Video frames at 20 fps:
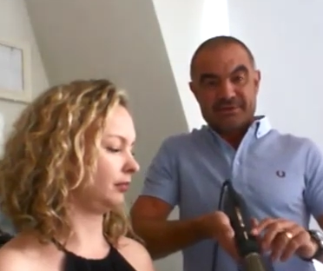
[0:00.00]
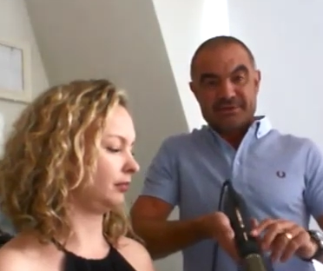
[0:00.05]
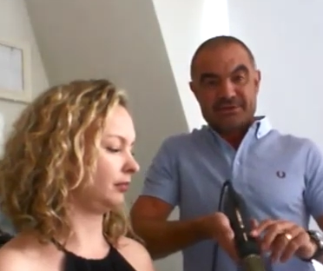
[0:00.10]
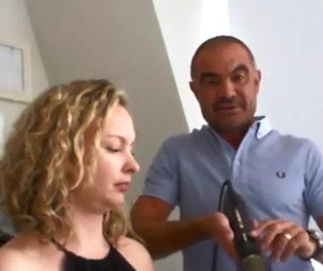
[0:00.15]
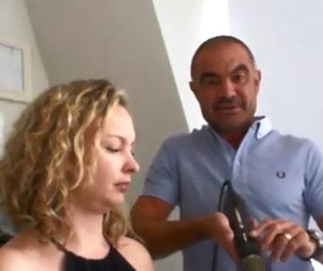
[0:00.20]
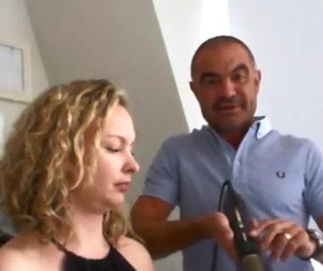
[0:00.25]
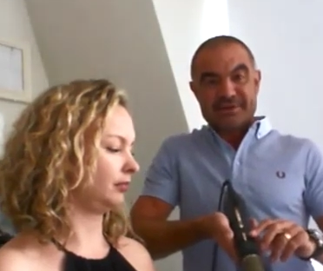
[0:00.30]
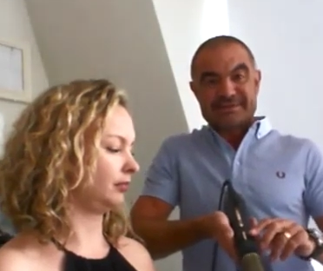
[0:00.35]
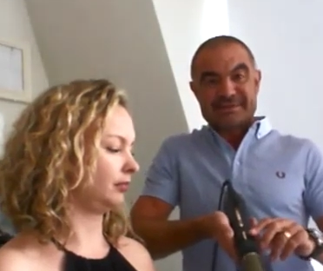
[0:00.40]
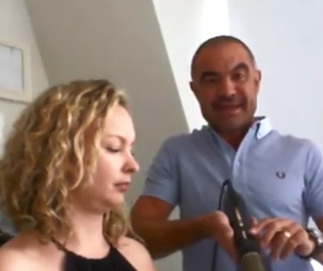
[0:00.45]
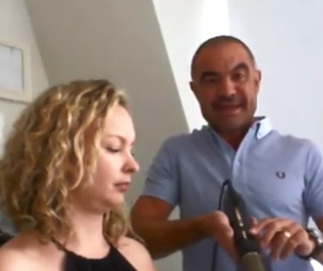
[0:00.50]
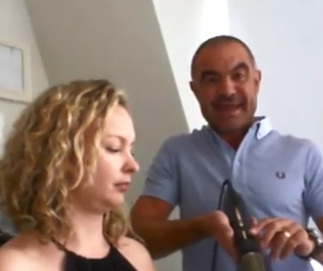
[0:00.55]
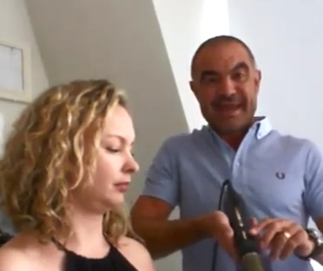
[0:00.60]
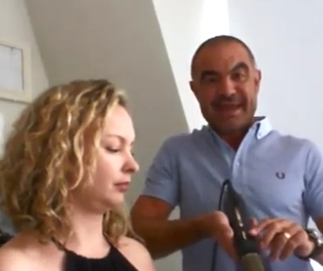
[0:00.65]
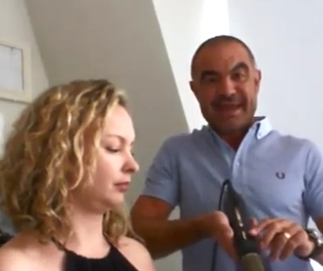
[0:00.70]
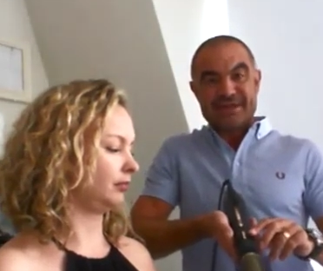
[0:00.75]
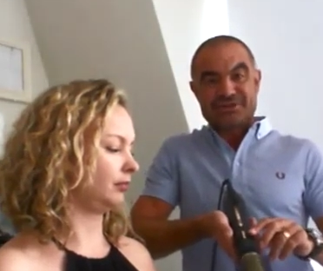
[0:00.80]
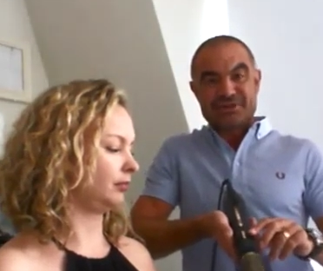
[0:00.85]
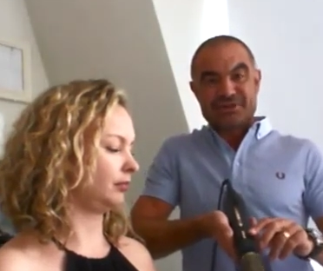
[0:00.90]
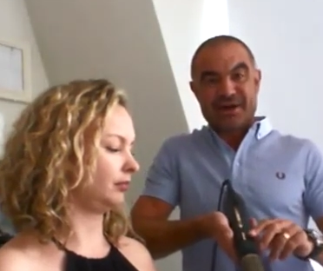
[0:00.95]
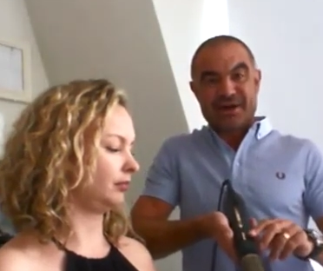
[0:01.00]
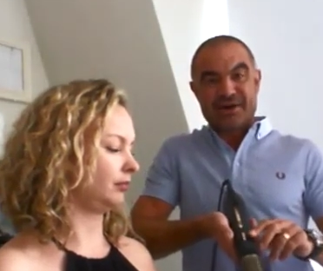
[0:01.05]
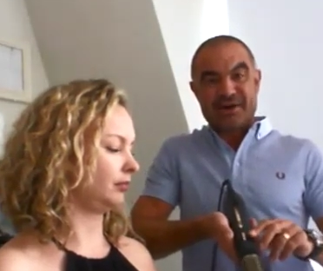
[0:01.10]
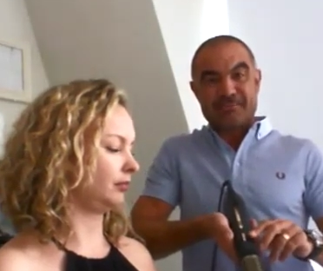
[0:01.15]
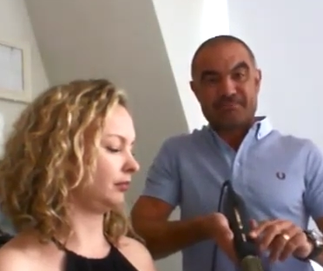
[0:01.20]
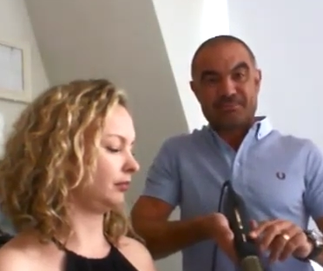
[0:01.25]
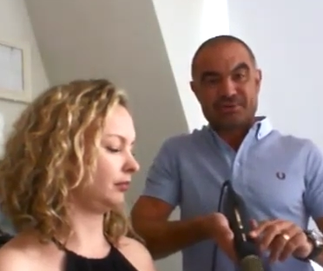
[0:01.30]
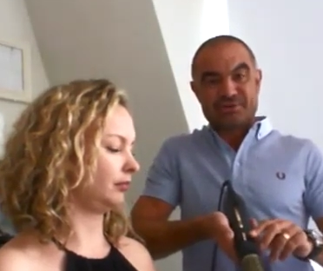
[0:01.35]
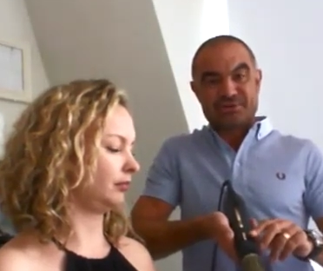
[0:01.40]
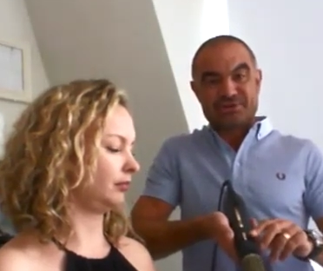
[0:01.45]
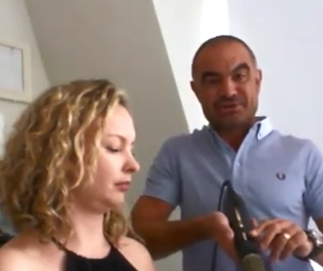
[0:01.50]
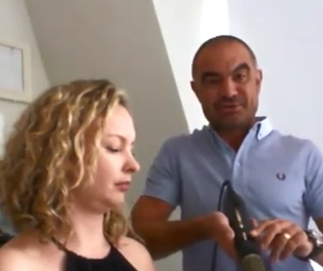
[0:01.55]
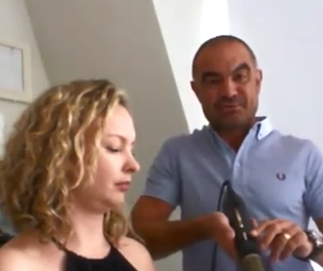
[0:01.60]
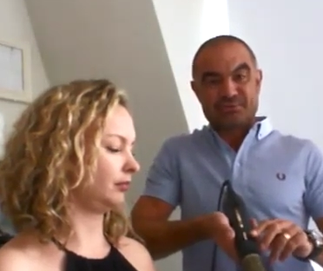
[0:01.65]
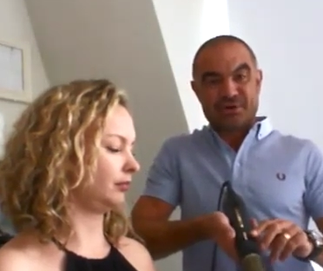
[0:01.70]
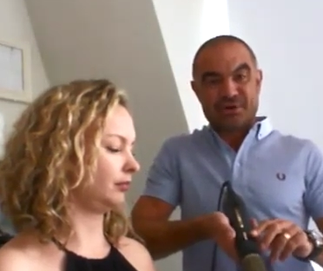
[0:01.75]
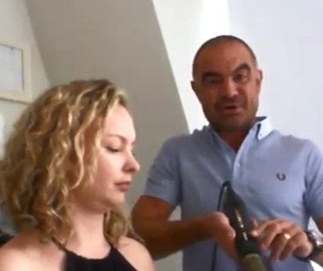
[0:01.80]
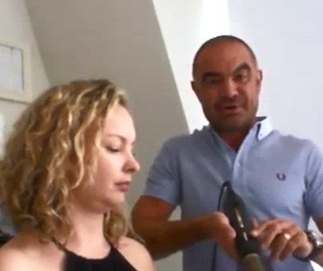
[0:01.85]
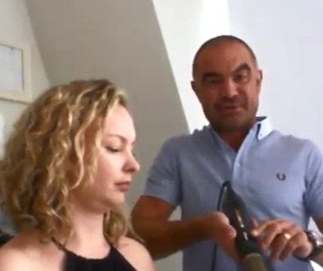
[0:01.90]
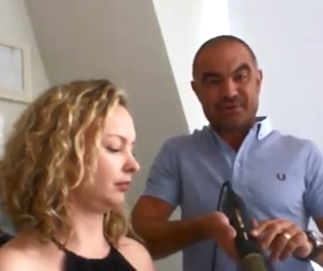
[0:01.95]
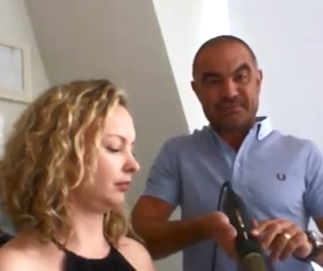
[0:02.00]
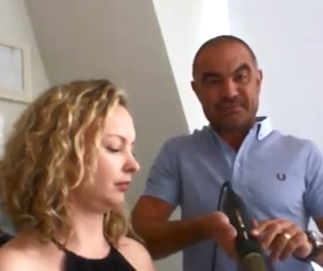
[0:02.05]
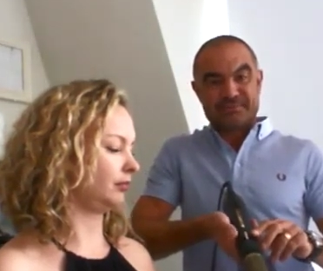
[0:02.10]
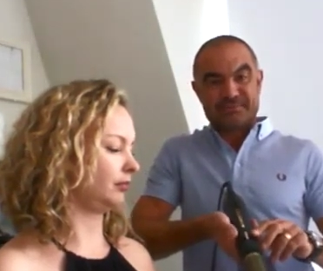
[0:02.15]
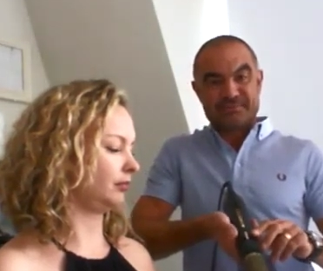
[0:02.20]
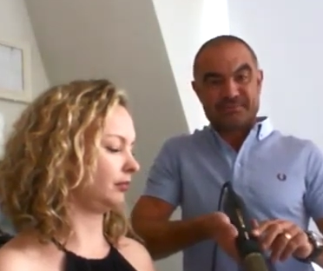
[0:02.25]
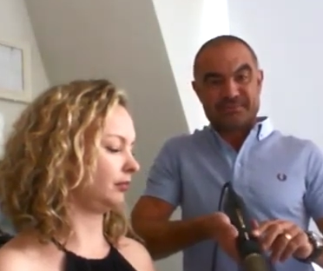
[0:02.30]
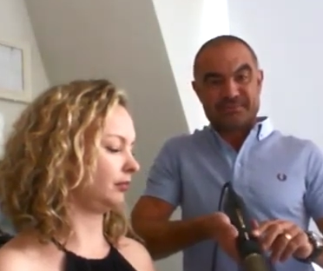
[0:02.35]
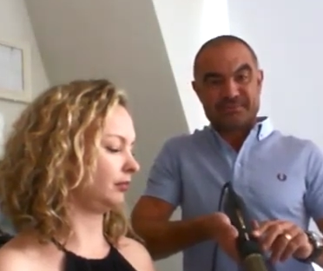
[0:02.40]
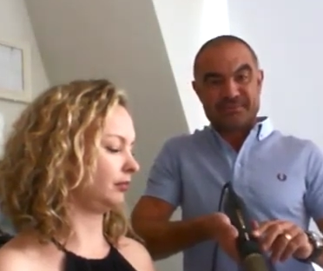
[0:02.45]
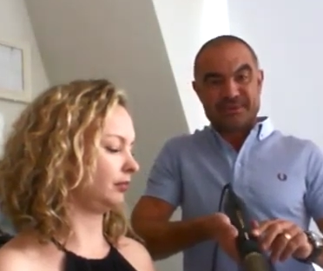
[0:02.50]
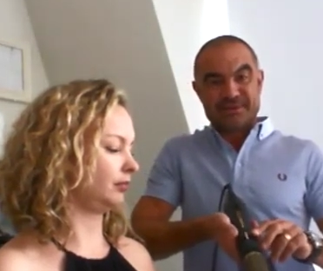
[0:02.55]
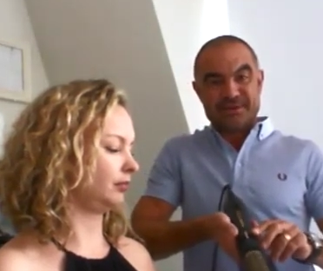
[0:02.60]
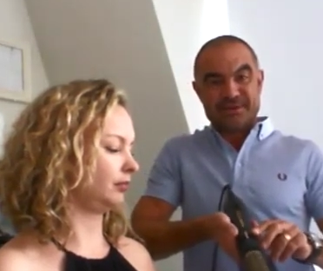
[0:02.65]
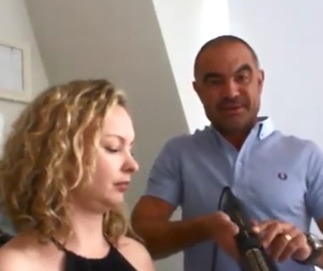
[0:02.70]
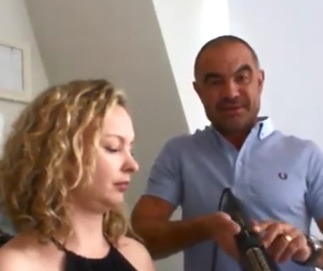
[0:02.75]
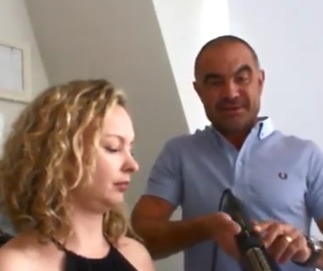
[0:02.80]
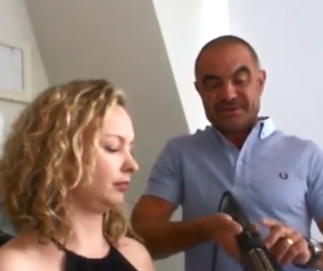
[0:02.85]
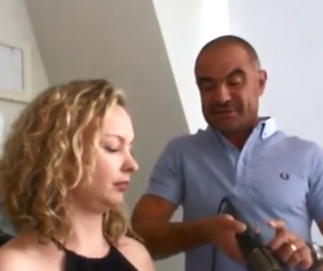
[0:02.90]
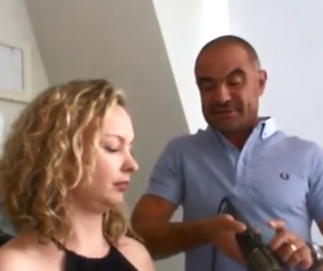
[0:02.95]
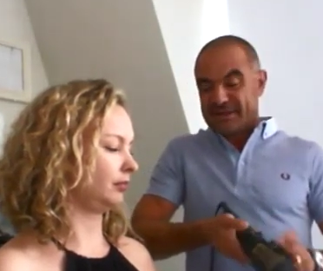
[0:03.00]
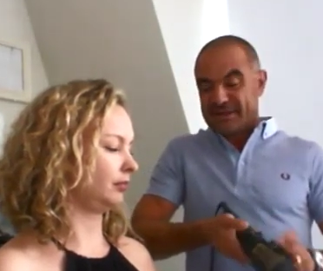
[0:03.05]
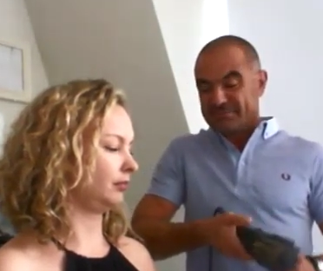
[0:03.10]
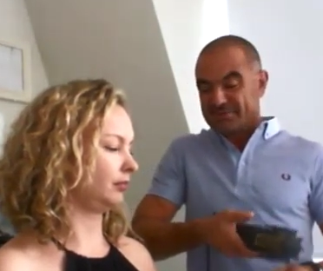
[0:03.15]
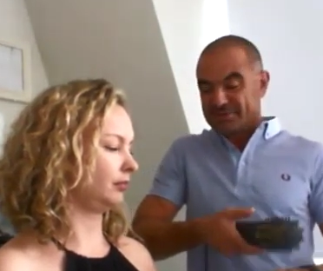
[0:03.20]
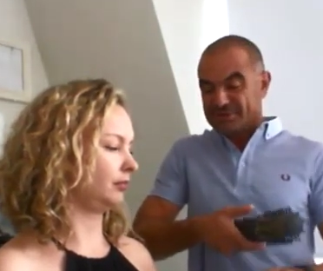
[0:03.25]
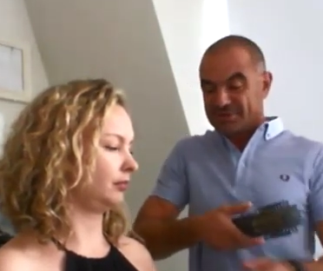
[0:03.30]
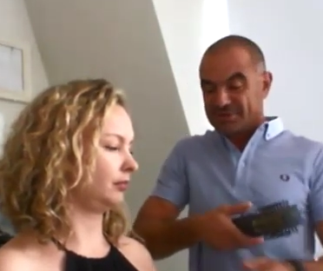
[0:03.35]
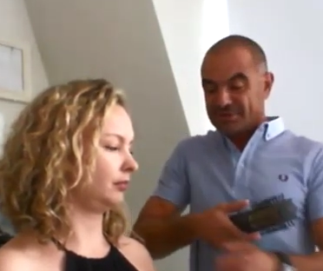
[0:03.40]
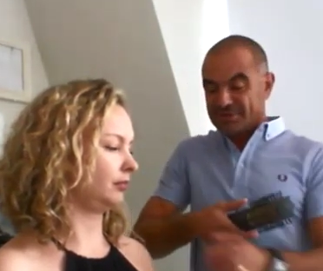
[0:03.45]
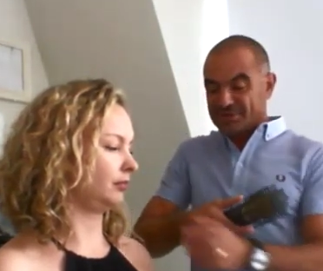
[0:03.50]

Speaker 1: So it's a hairdryer and brushing one. So I'm just going to